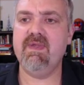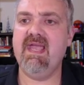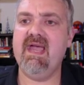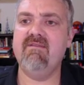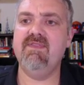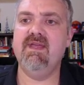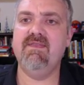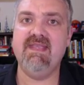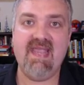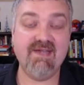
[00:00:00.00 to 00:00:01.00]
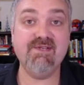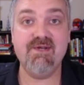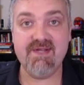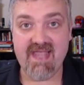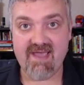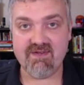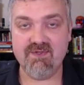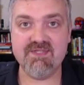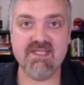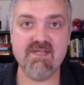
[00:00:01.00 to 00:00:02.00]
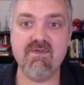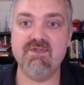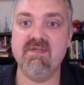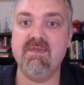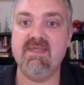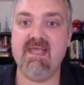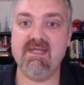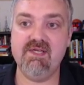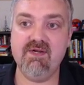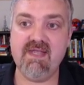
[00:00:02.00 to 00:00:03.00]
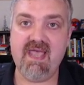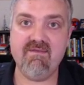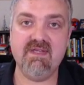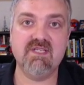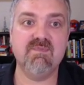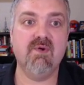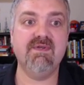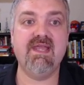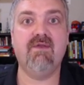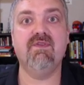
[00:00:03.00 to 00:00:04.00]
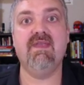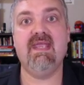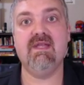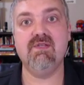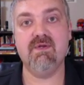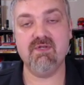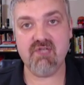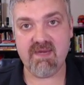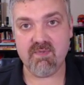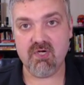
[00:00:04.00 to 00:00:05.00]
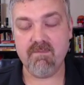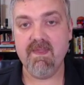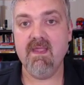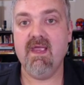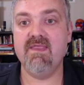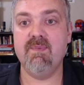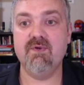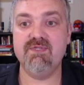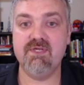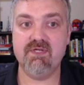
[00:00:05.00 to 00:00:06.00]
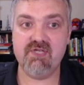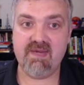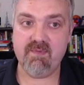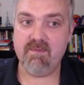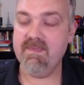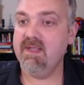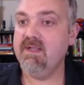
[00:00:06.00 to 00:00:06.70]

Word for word: So we have the, the anterior cavity, and this gets confusing, but the anterior cavity is broken down into the anterior chamber and the posterior chamber.